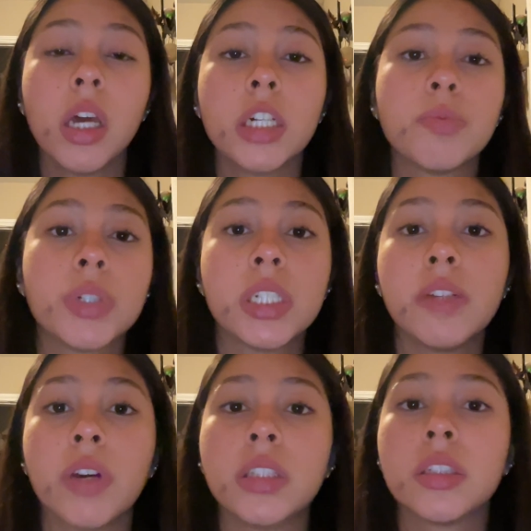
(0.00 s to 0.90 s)
Sprinting
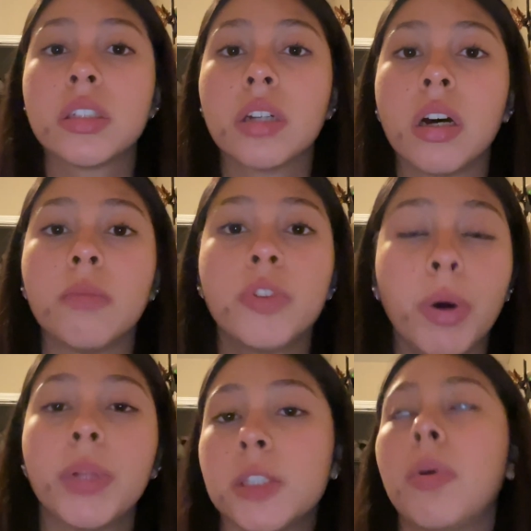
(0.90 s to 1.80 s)
events,
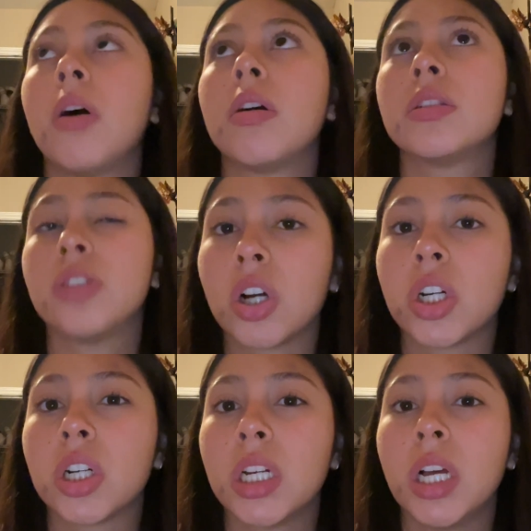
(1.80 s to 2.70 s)
football, baseball,
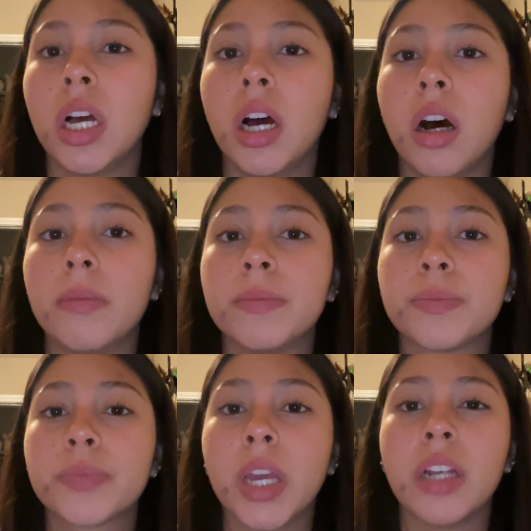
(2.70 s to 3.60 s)
soccer,
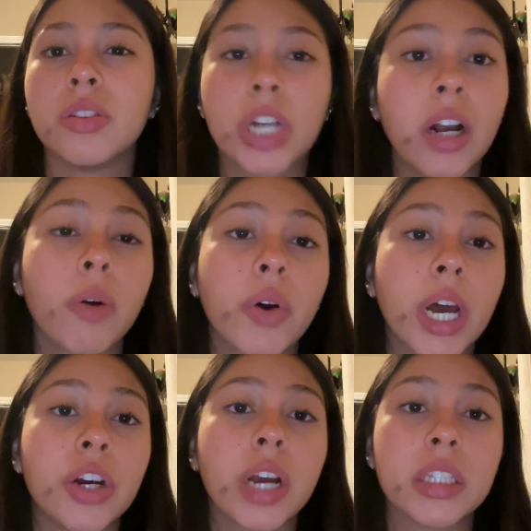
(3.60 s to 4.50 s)
and track all
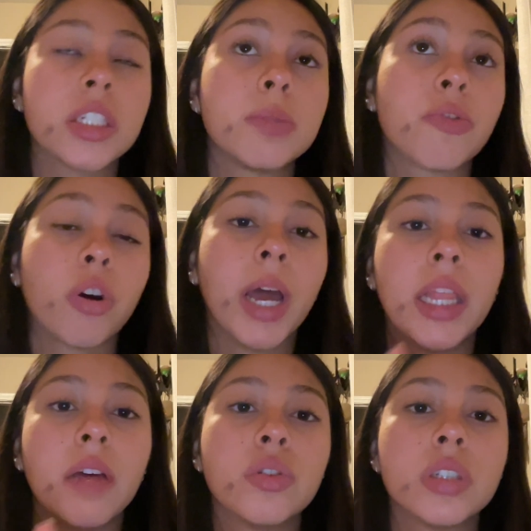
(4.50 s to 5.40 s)
require athletes to perform high
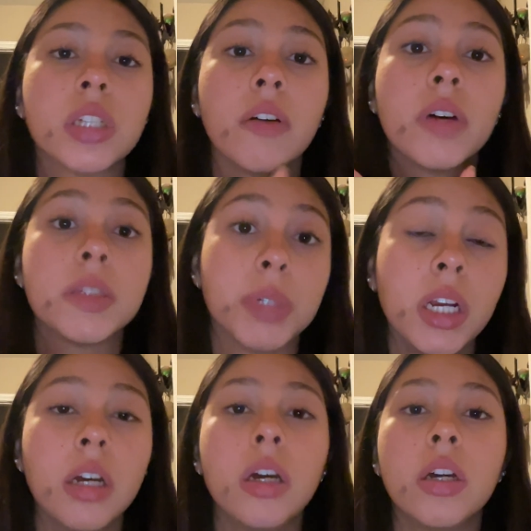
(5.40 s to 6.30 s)
levels of speed.
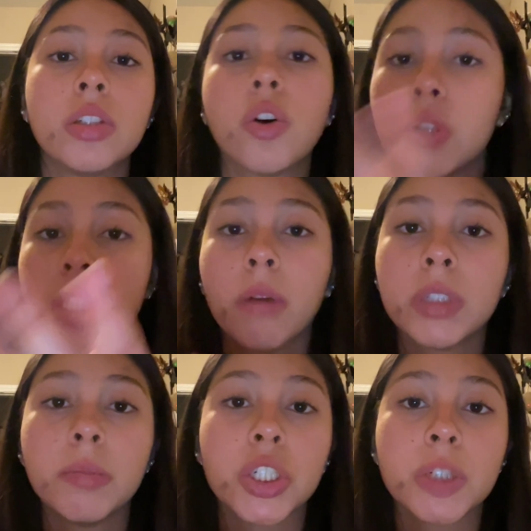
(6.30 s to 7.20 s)
So coaches
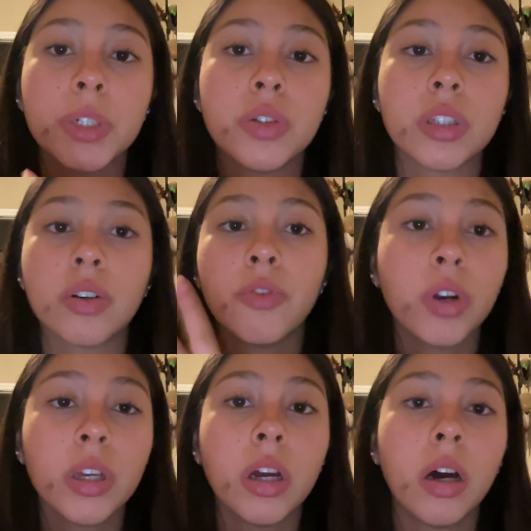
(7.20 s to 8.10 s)
commonly measure speed using the
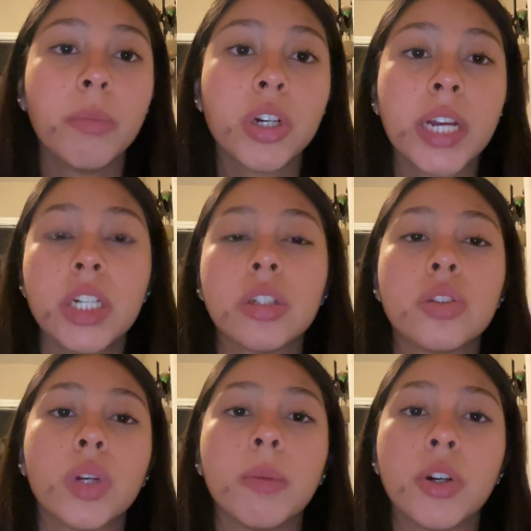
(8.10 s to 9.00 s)
40-yard dash, the
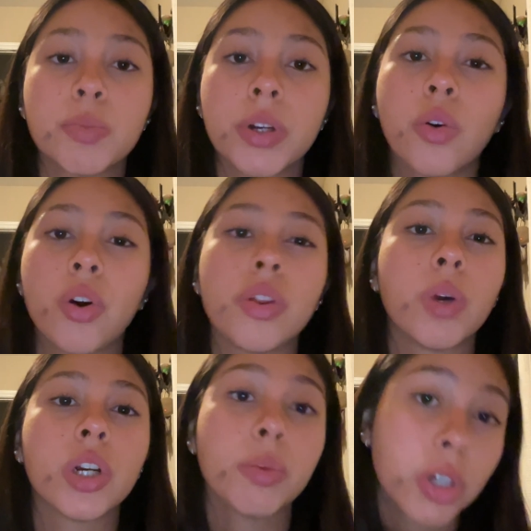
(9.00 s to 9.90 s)
20-meter sprint, or the
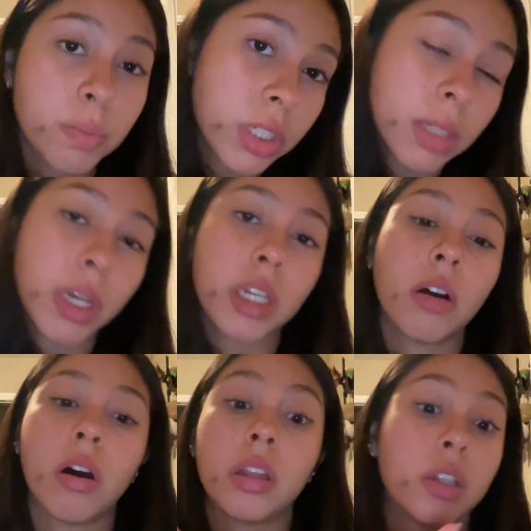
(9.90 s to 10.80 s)
100-meter sprint, depending
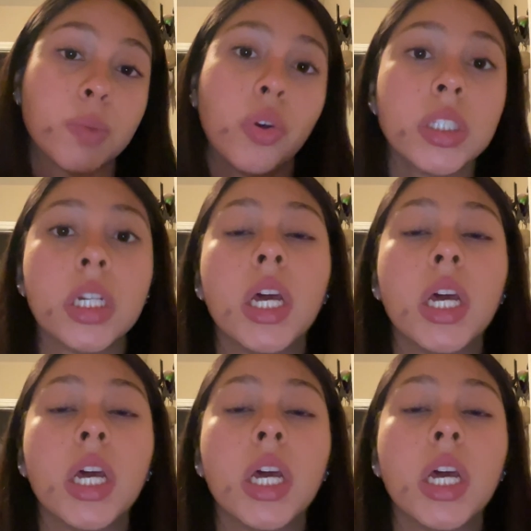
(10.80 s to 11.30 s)
on the sport.